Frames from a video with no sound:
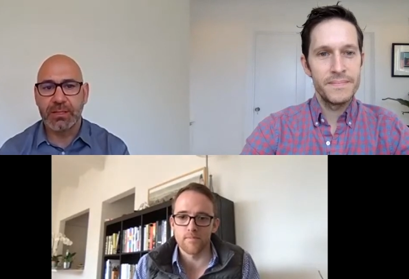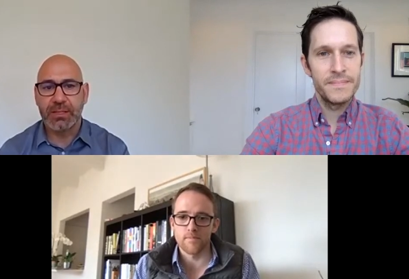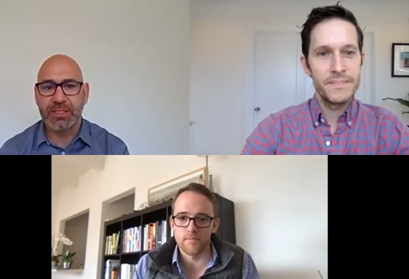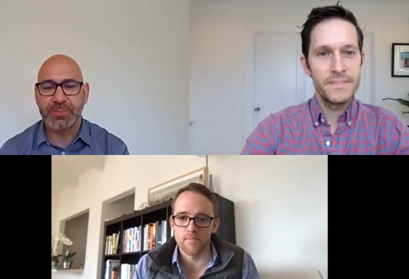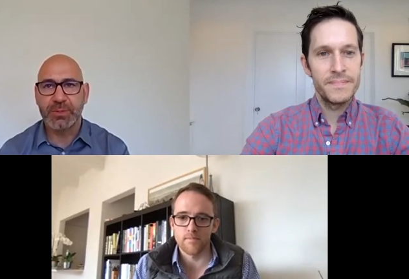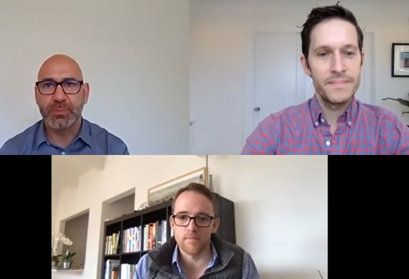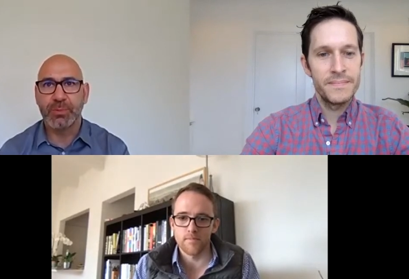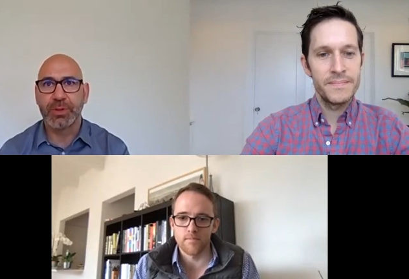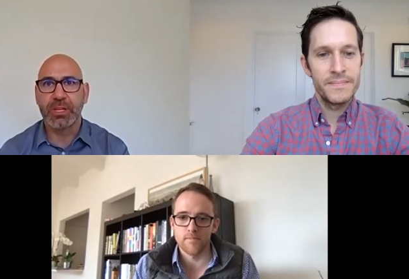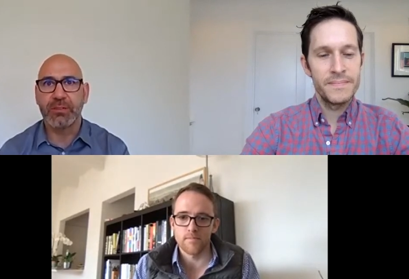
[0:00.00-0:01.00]
Speaker 1: that's been
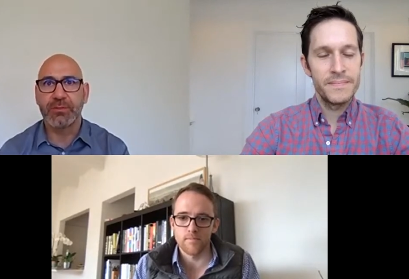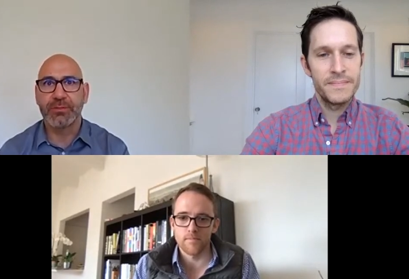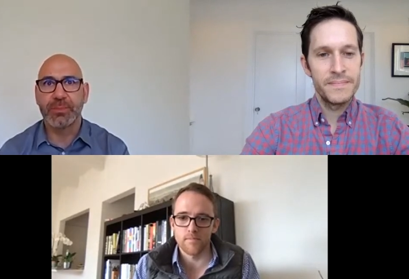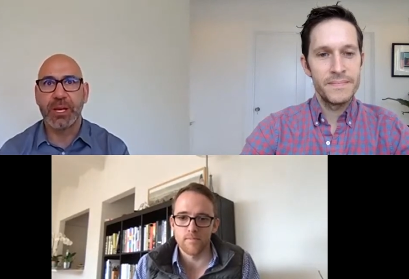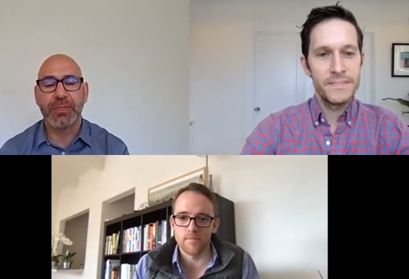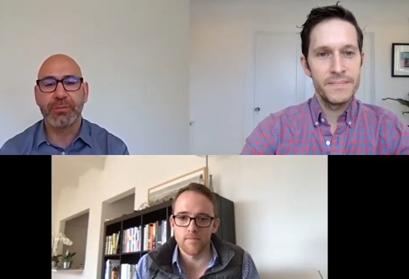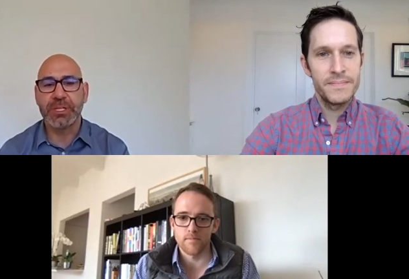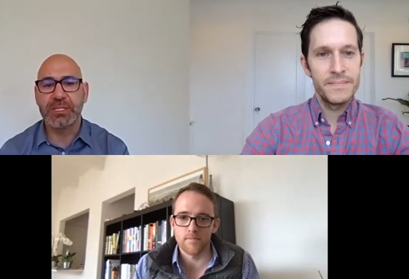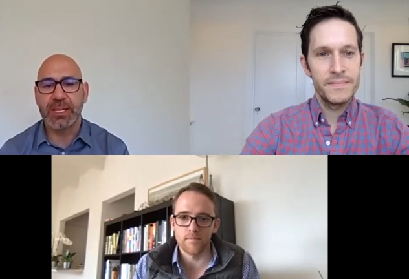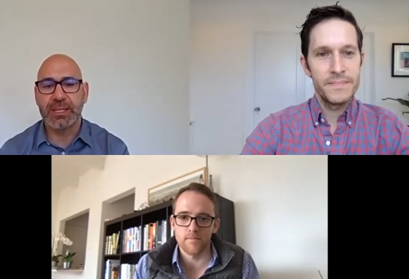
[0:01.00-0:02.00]
working for about
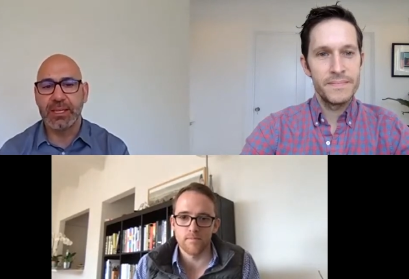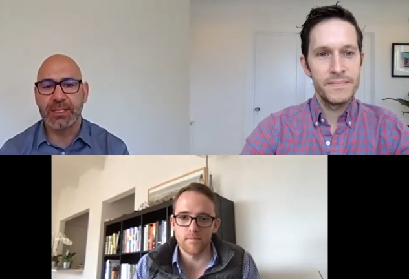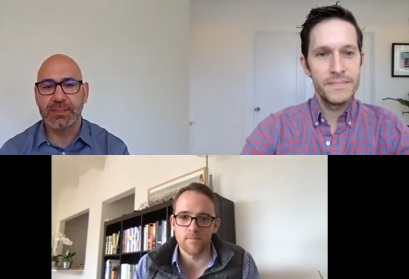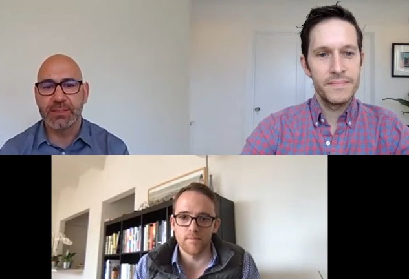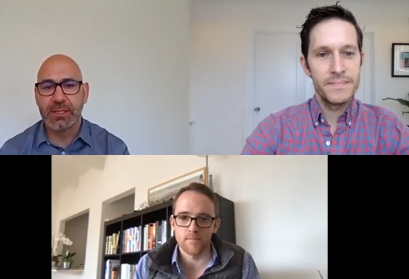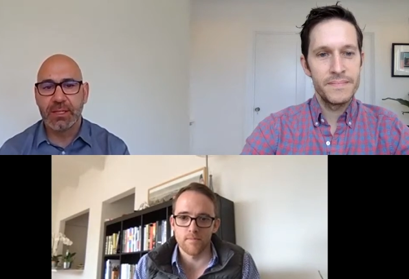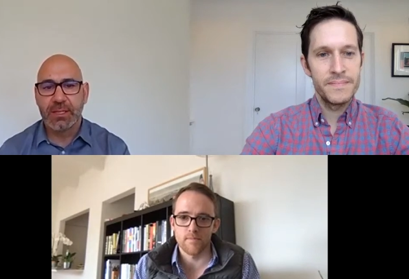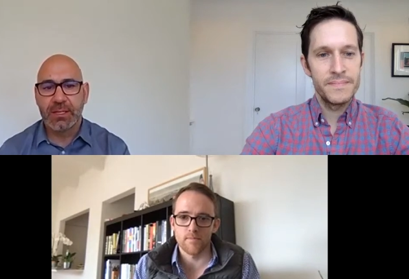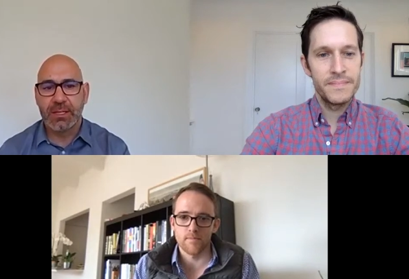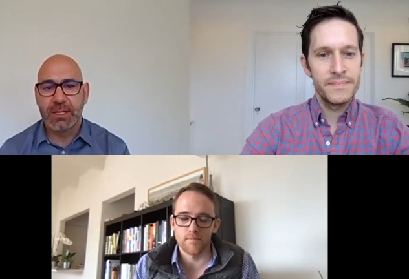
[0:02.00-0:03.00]
three decades
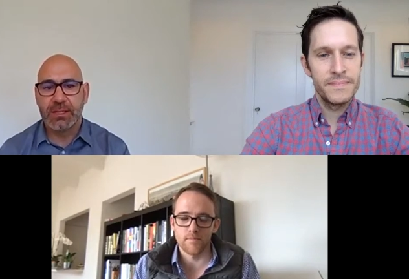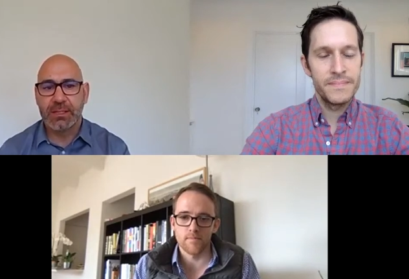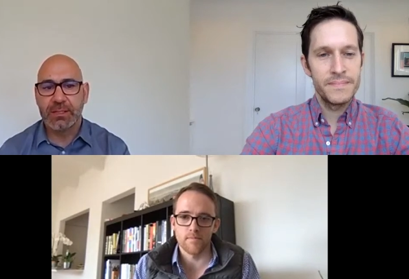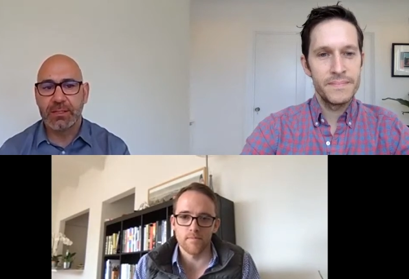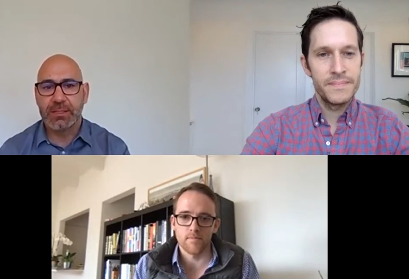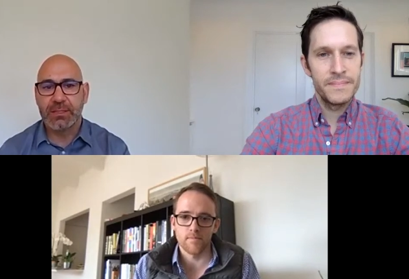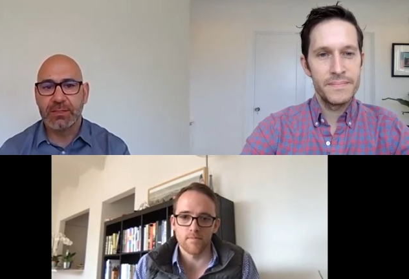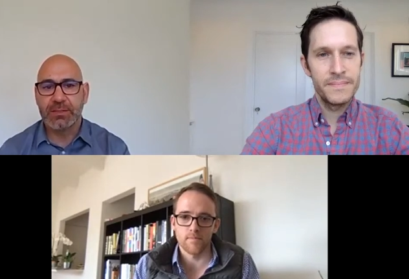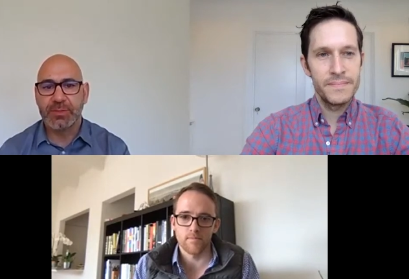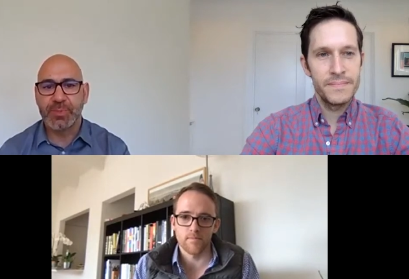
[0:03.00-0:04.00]

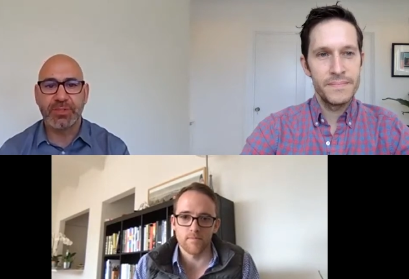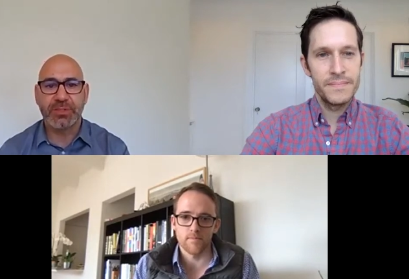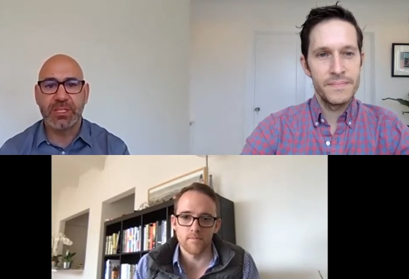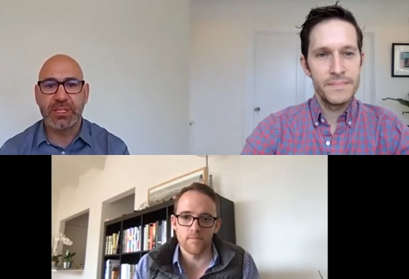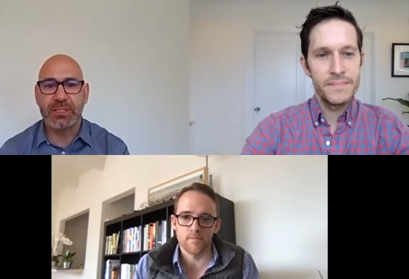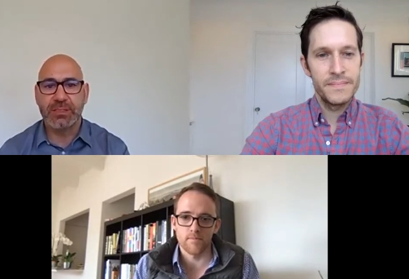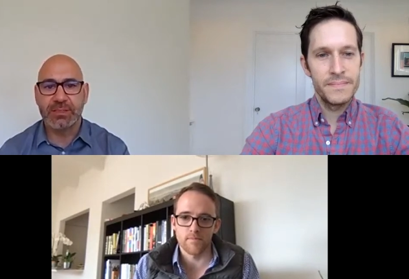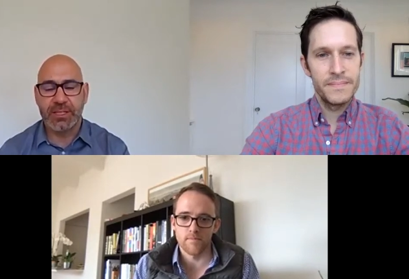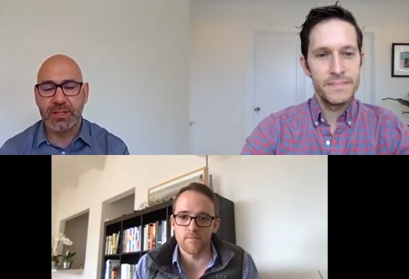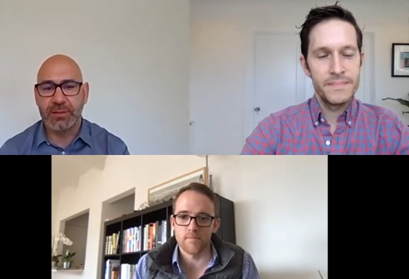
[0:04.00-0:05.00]
on specialty
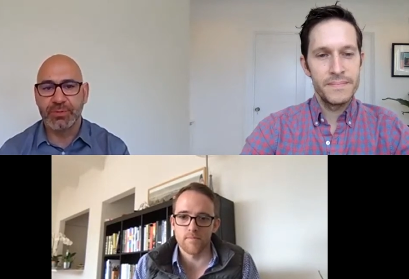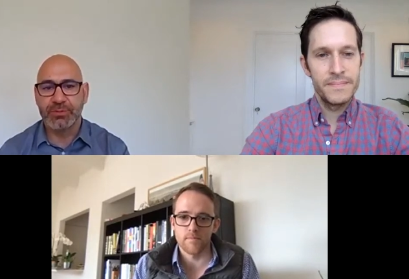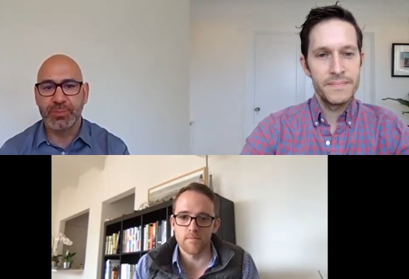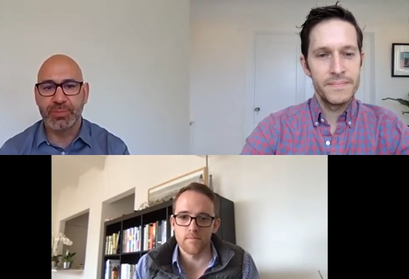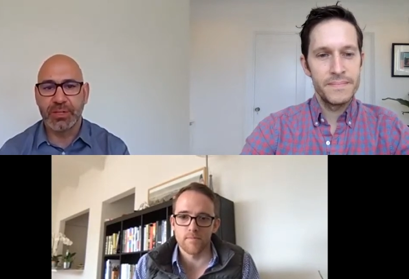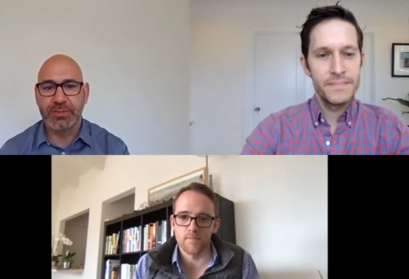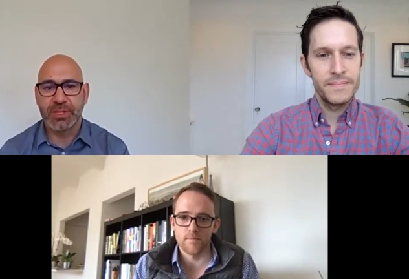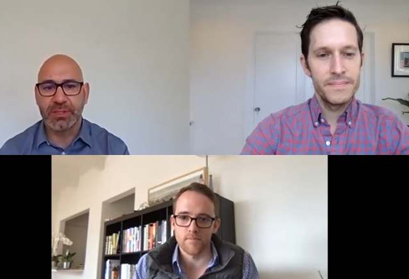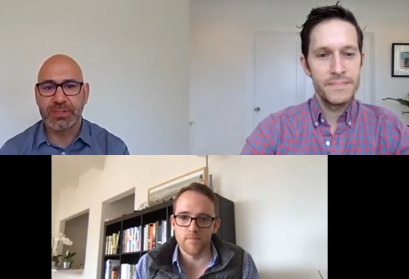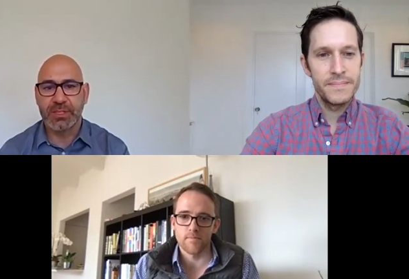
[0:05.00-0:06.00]
tenant improvement
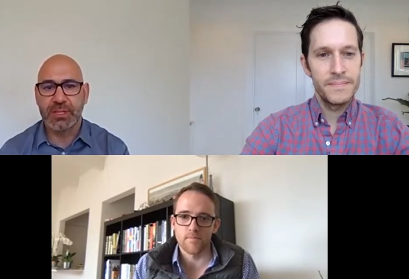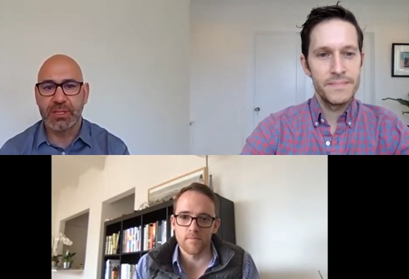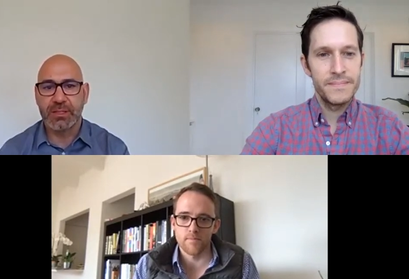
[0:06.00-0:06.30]
projects